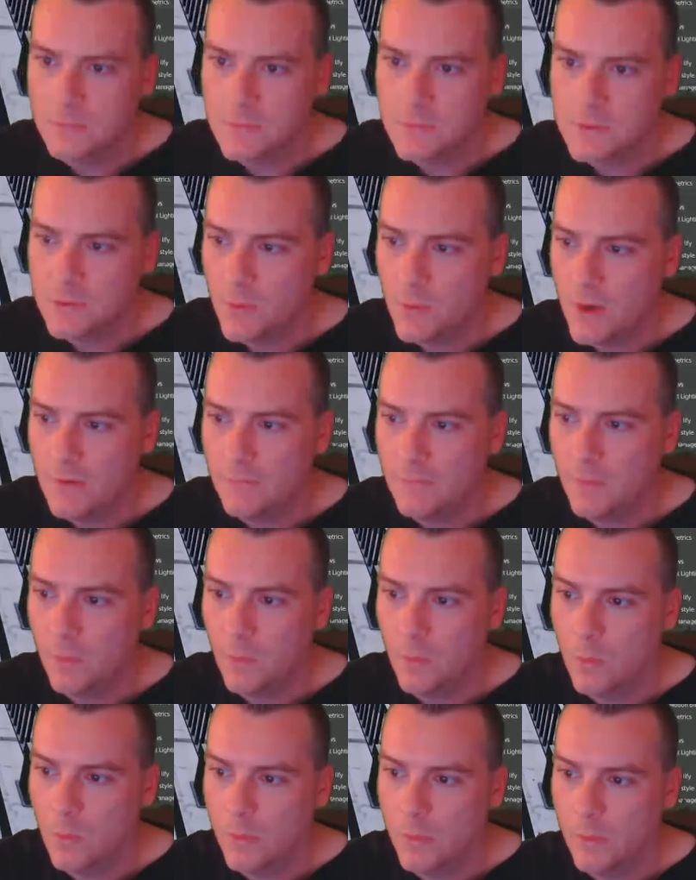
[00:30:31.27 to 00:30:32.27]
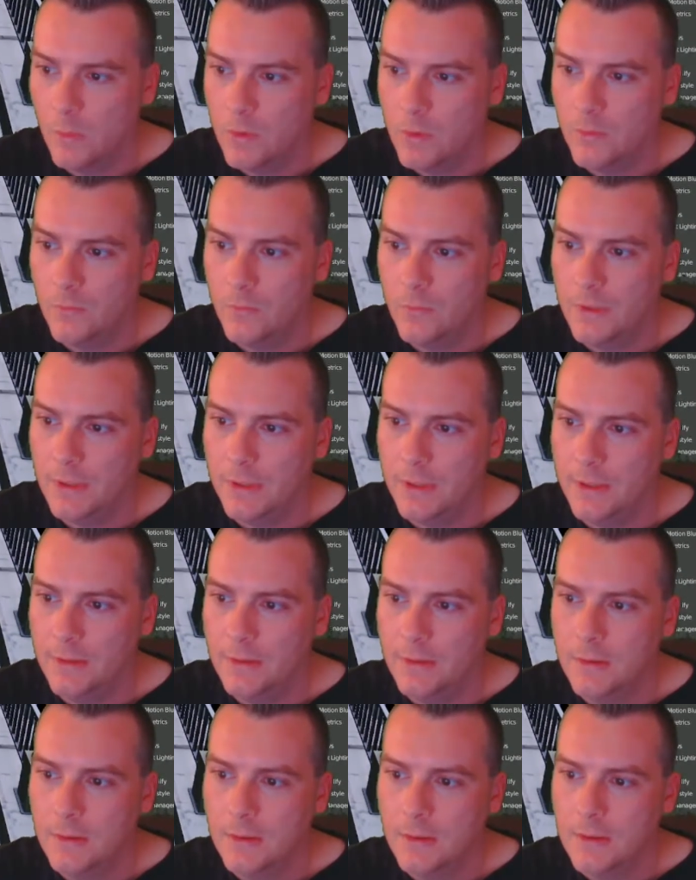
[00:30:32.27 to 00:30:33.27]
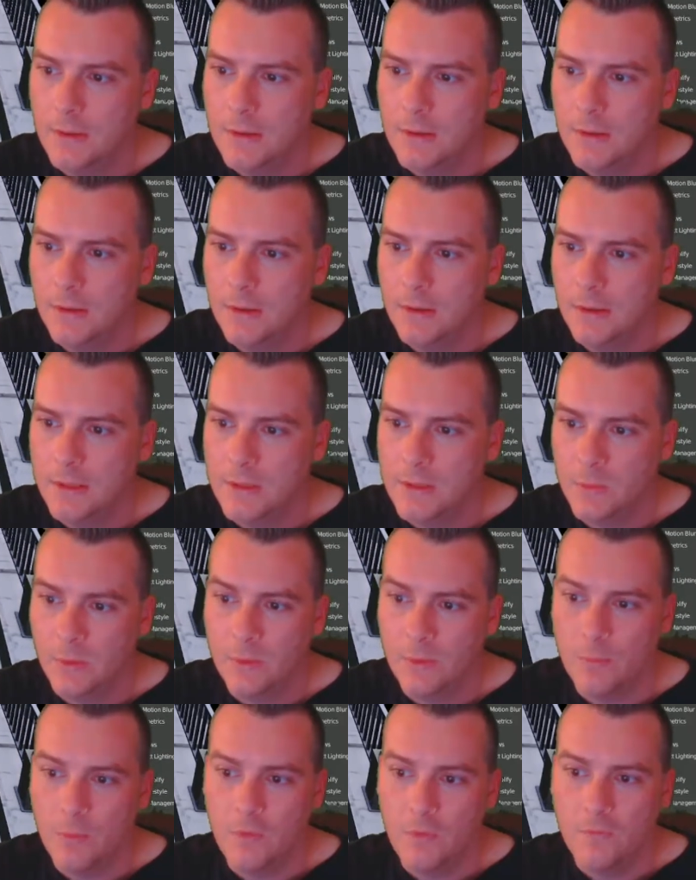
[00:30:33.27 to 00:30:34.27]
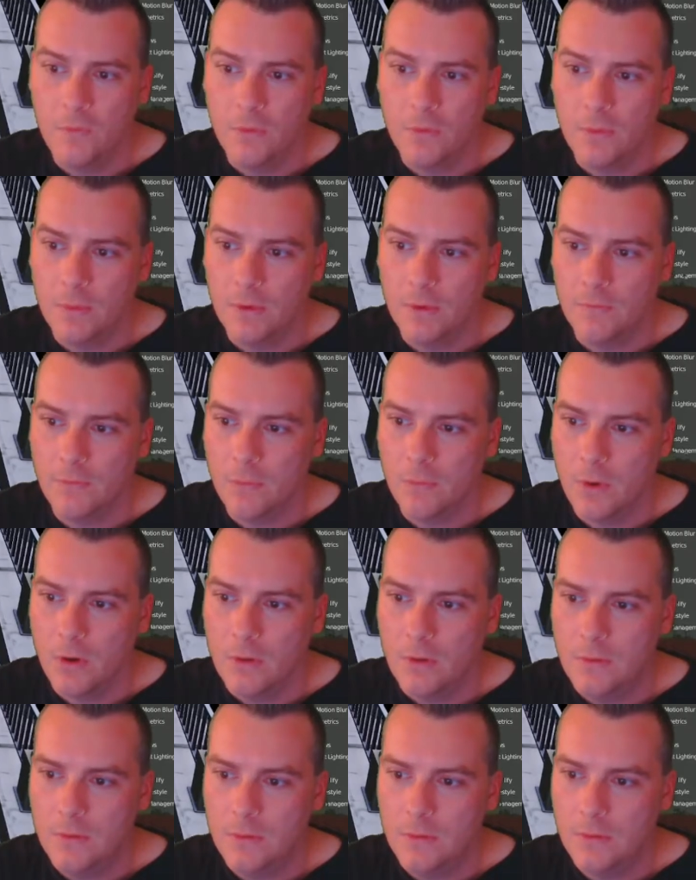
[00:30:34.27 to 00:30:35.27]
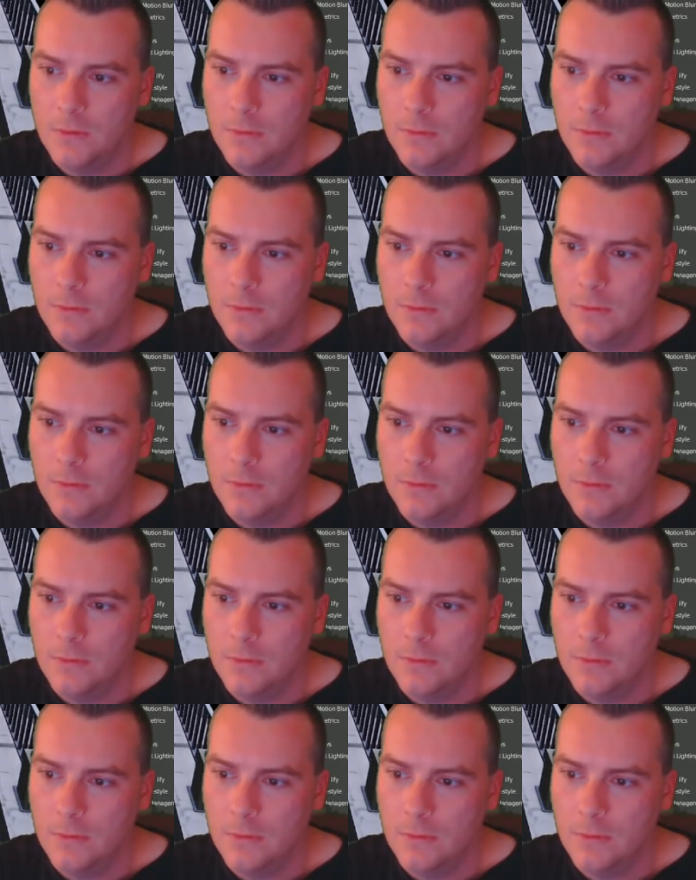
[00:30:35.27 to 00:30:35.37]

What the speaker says: to wherever we want, really. We can move her in the middle of the road.